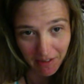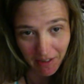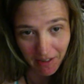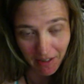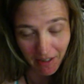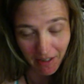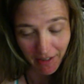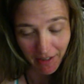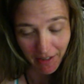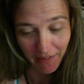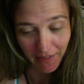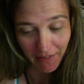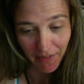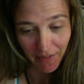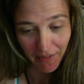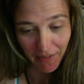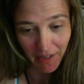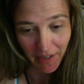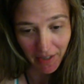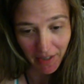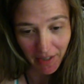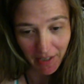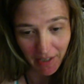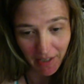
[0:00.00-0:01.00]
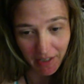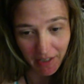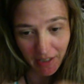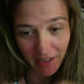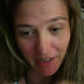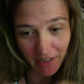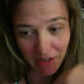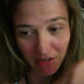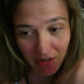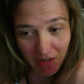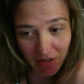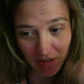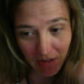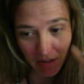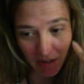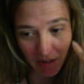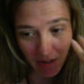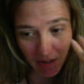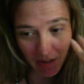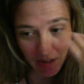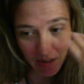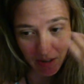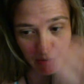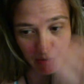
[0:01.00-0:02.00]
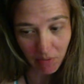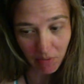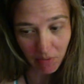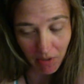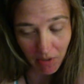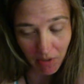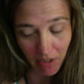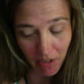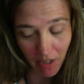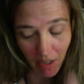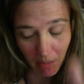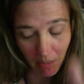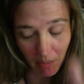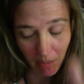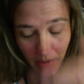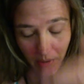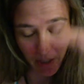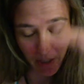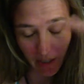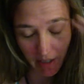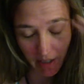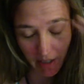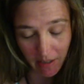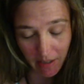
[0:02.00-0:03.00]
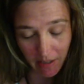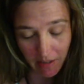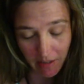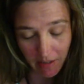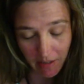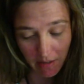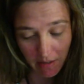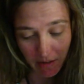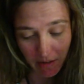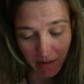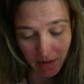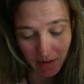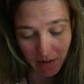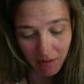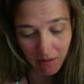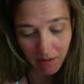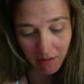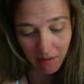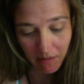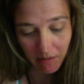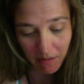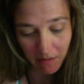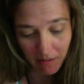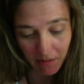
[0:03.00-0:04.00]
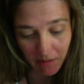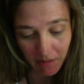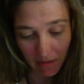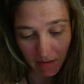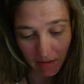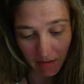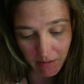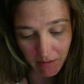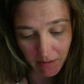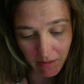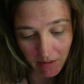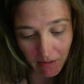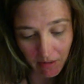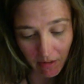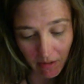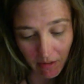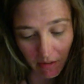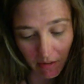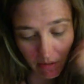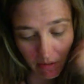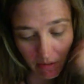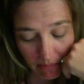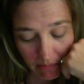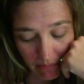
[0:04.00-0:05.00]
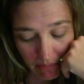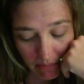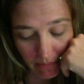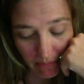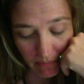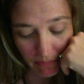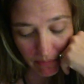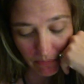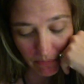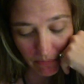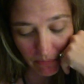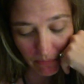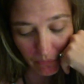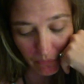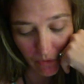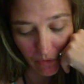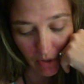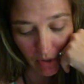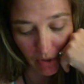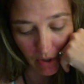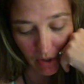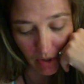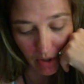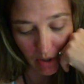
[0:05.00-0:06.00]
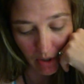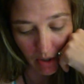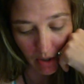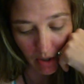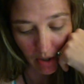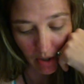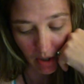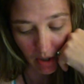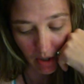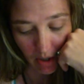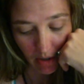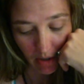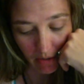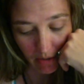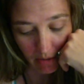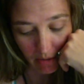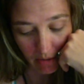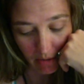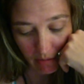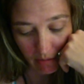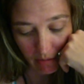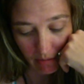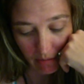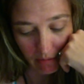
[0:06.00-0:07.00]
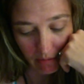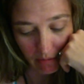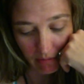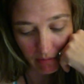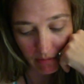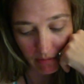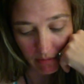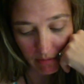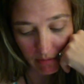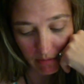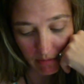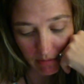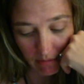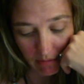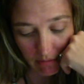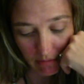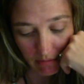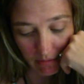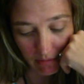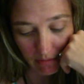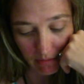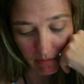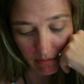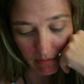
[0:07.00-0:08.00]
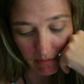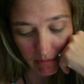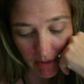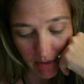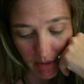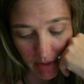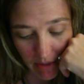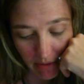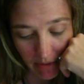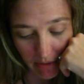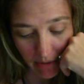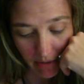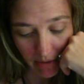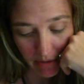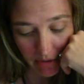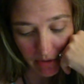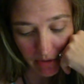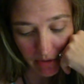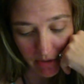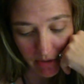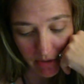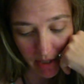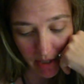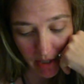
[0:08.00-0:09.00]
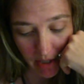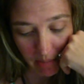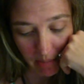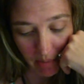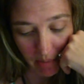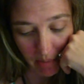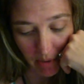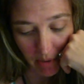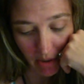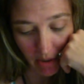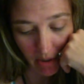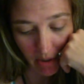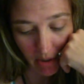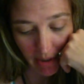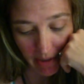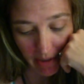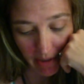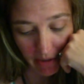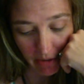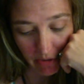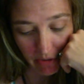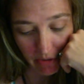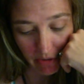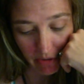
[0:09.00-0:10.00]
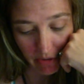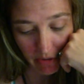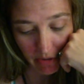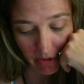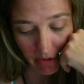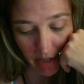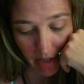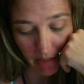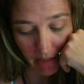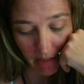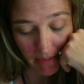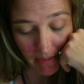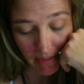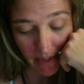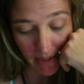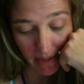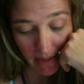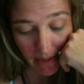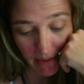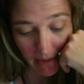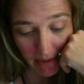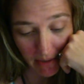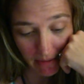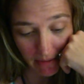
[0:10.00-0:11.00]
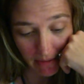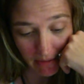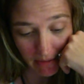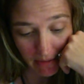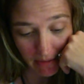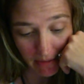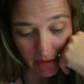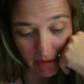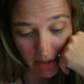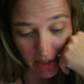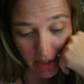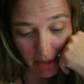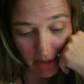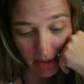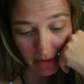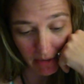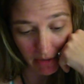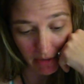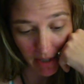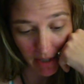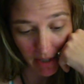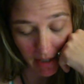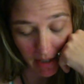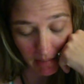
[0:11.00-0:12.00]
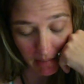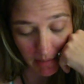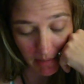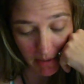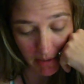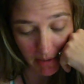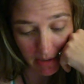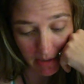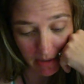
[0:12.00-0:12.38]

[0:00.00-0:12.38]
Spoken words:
and then it gets really complicated. You know. I don't I don't understand it, but all I hear is their names out here. They're saying their names